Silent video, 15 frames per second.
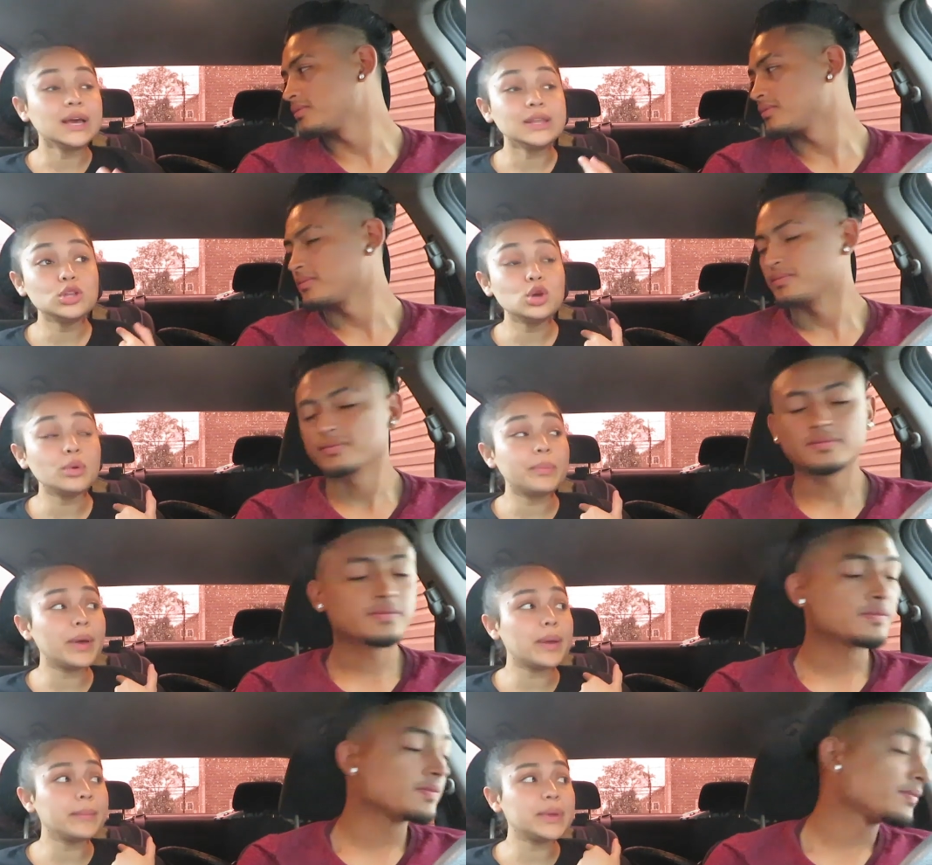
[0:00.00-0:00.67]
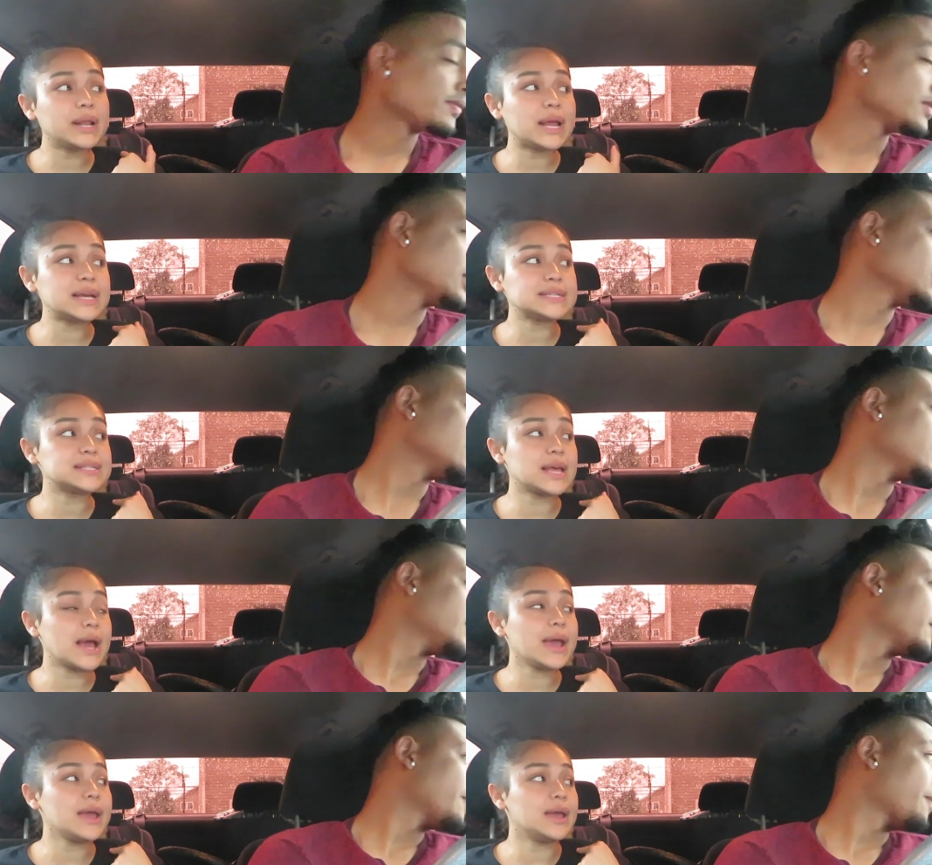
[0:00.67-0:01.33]
Speaker 1: You bit me last
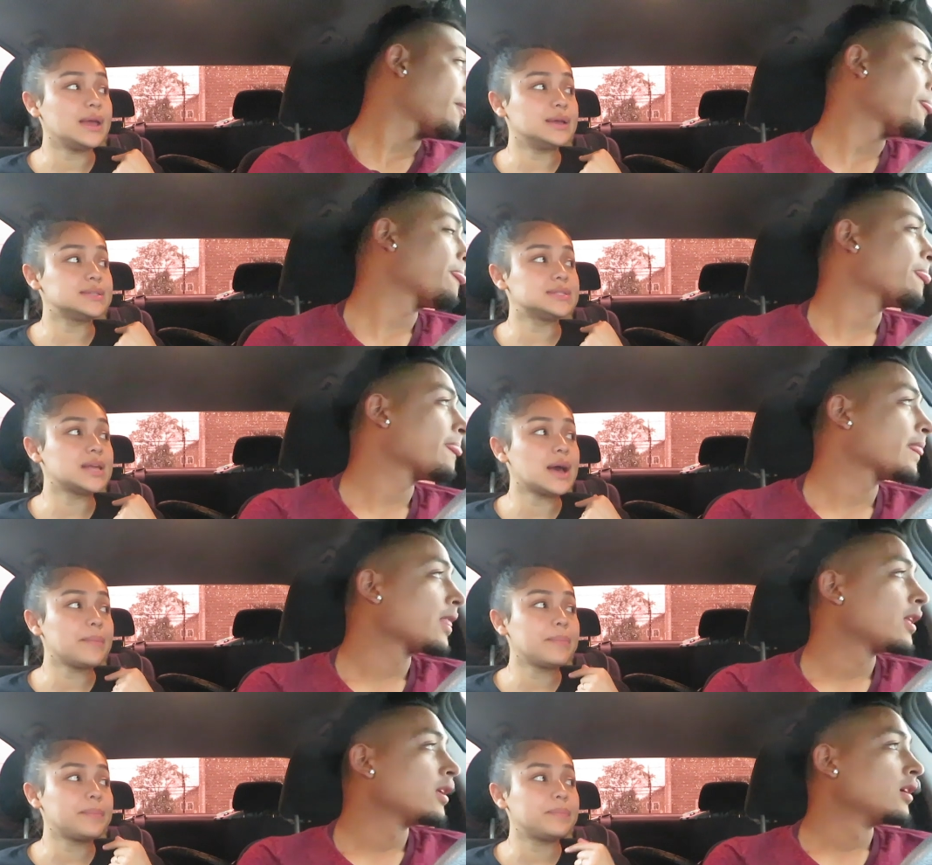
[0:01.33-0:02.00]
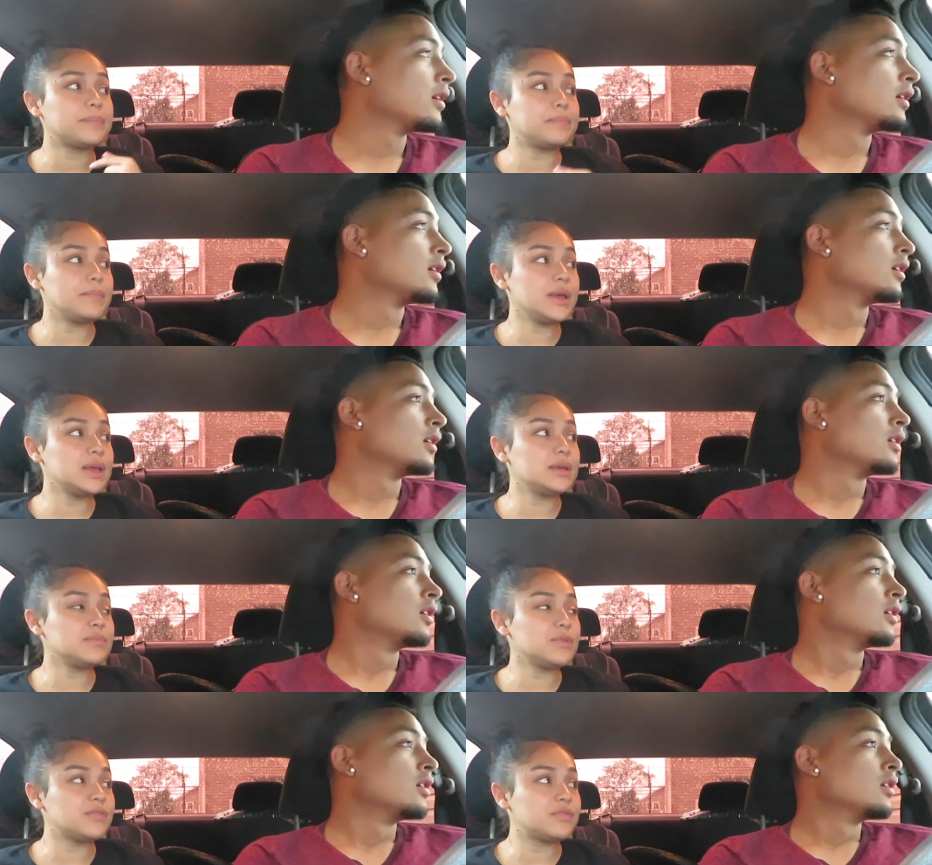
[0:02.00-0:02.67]
night. Stop
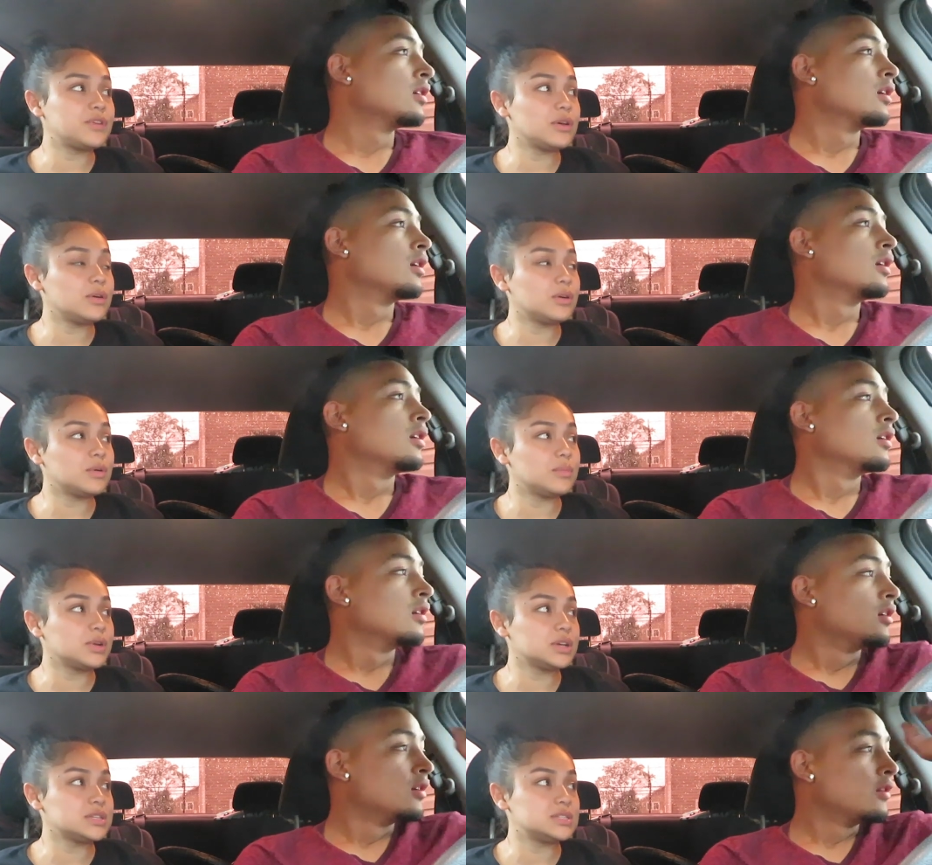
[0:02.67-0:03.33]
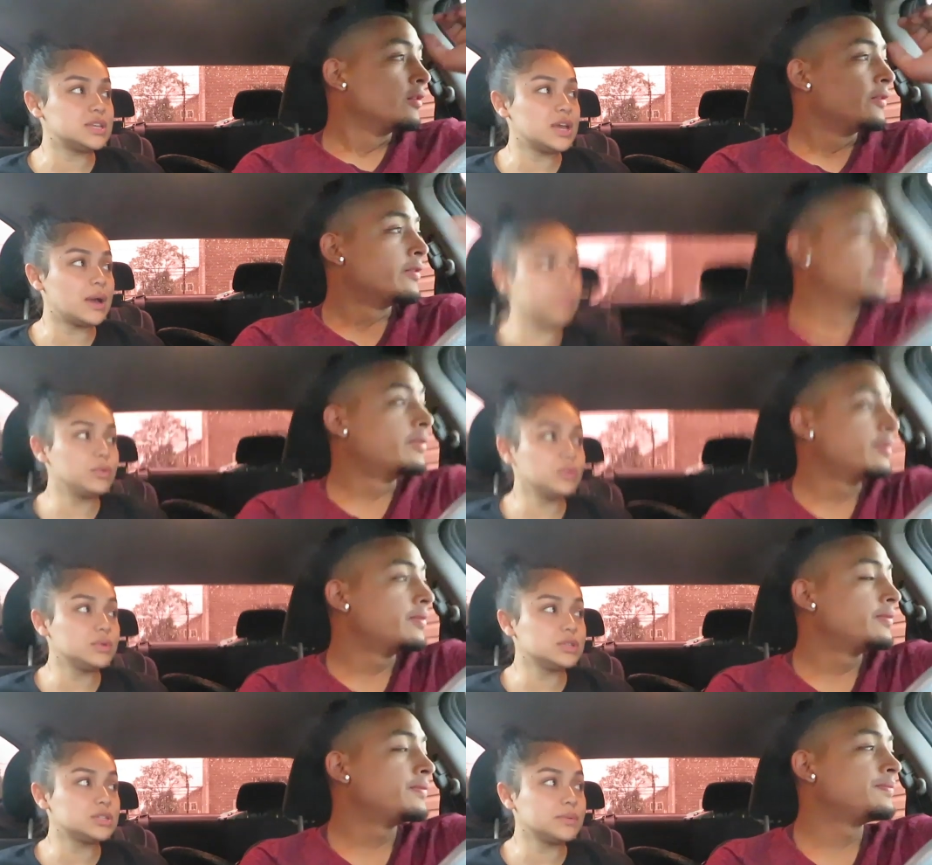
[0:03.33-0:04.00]
making me feel como que si I'm
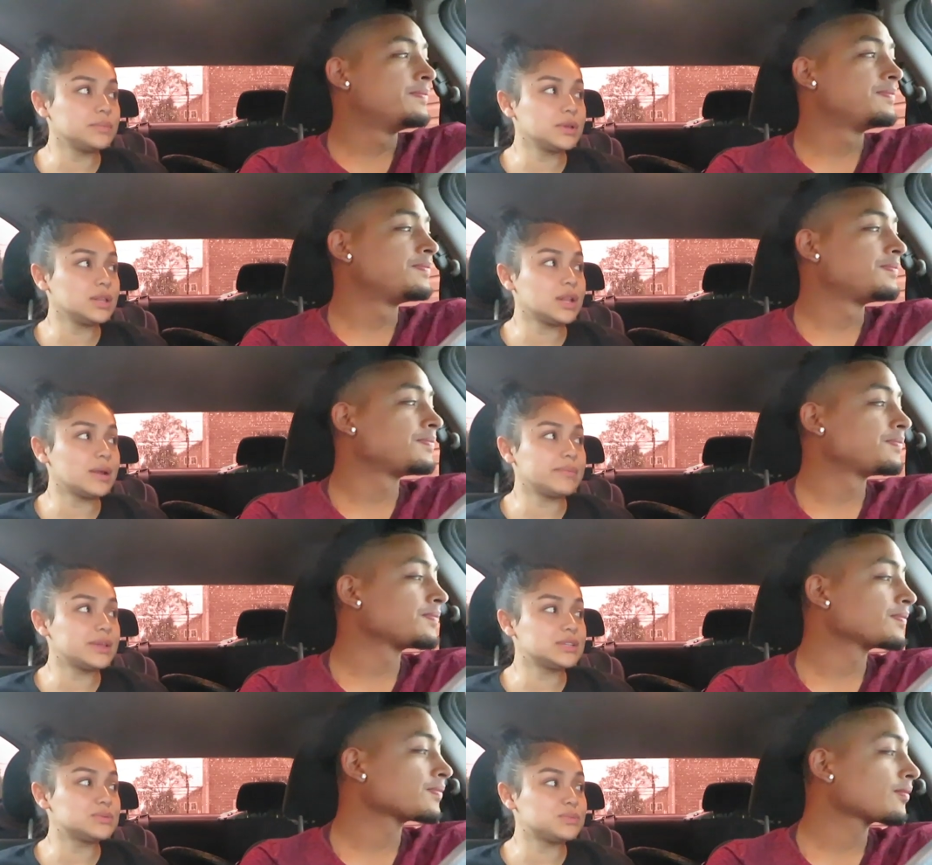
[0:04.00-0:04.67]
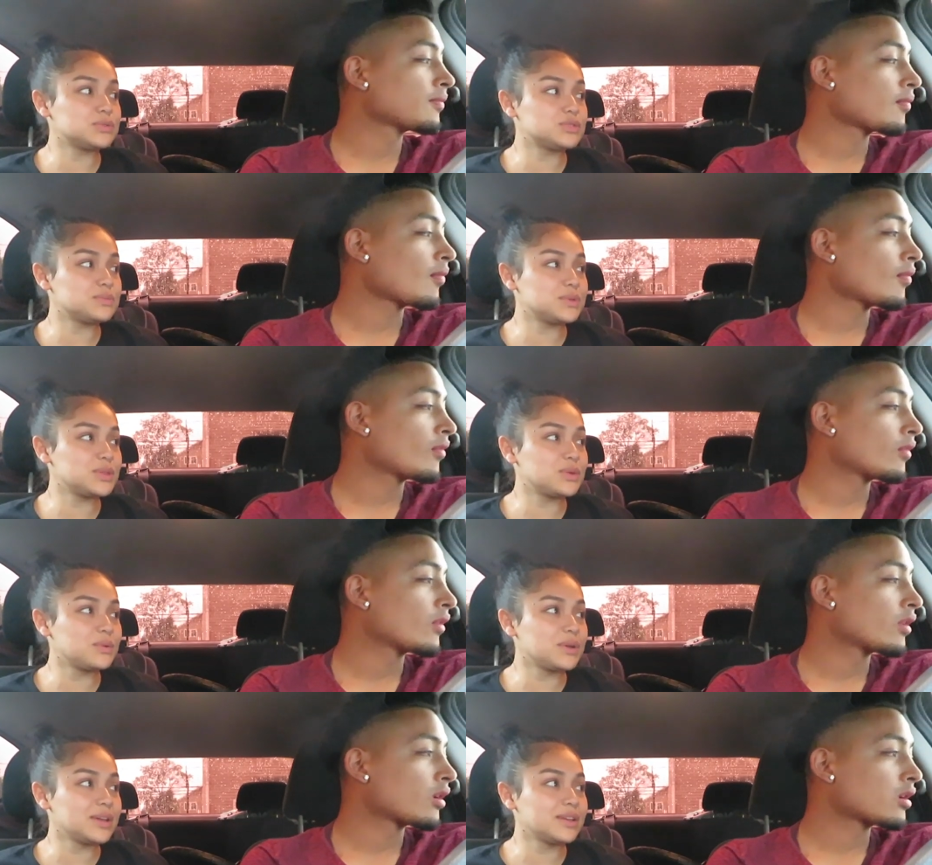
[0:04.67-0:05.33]
doing something that I'm not supposed to be
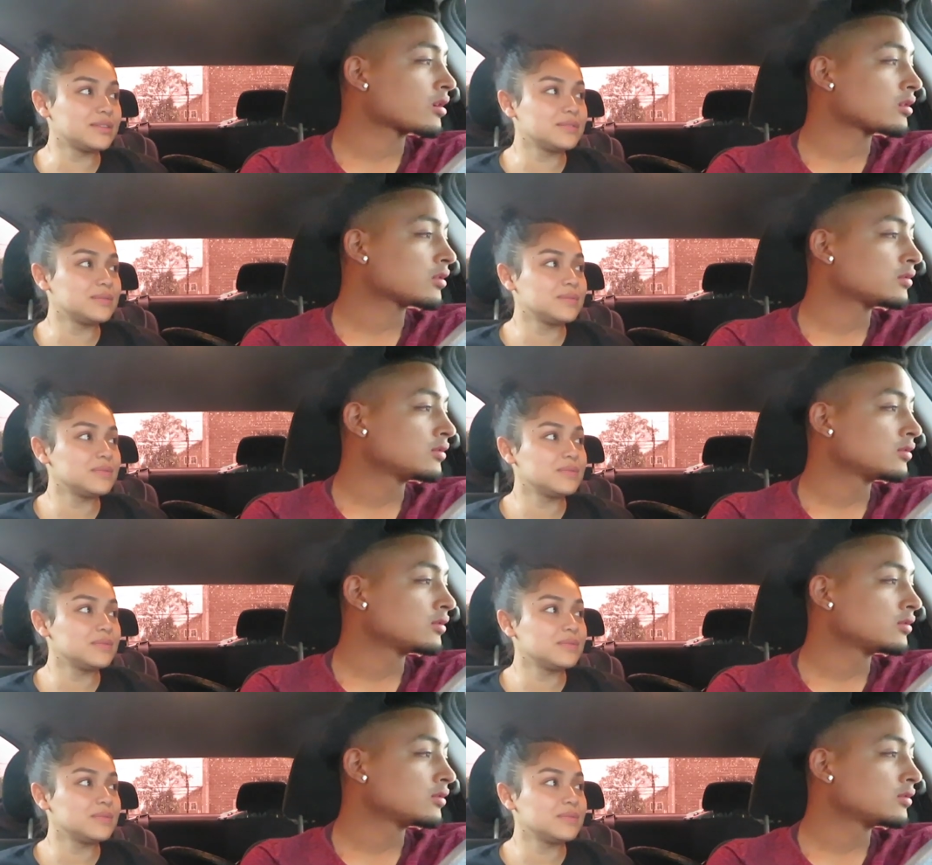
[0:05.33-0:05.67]
doing.